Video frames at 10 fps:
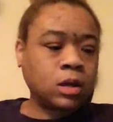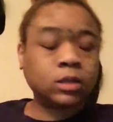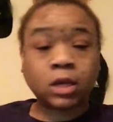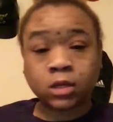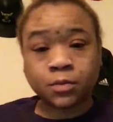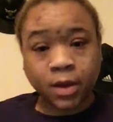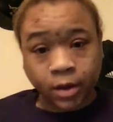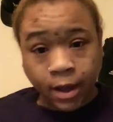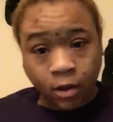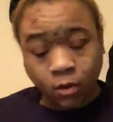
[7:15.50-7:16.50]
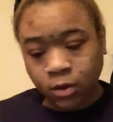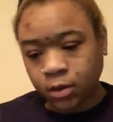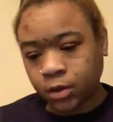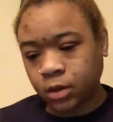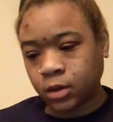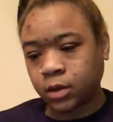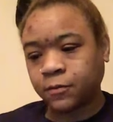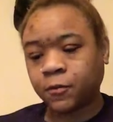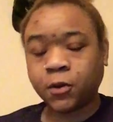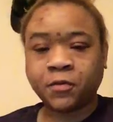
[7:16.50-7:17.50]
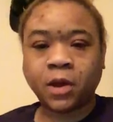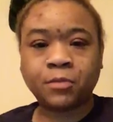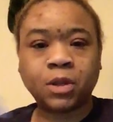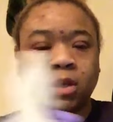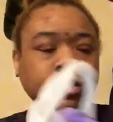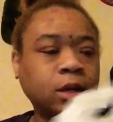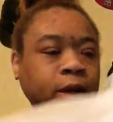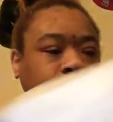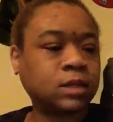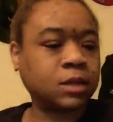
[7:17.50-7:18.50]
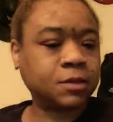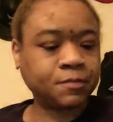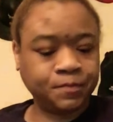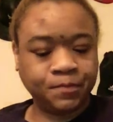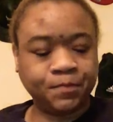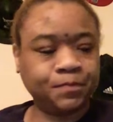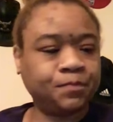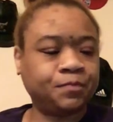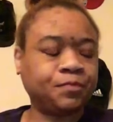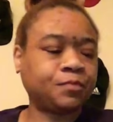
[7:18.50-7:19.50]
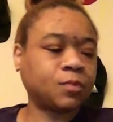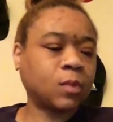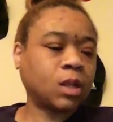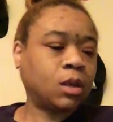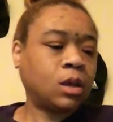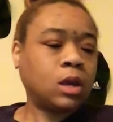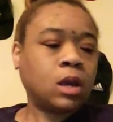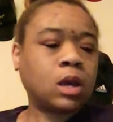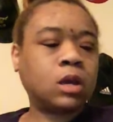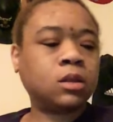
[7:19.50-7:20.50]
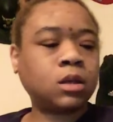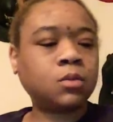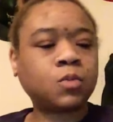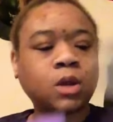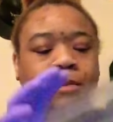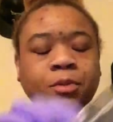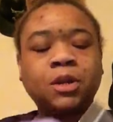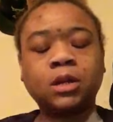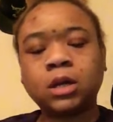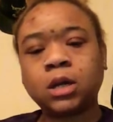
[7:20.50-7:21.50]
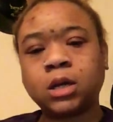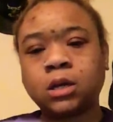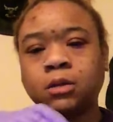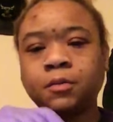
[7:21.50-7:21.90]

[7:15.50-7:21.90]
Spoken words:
Takes about an hour, 45 minutes, like I said. And then when I'm done,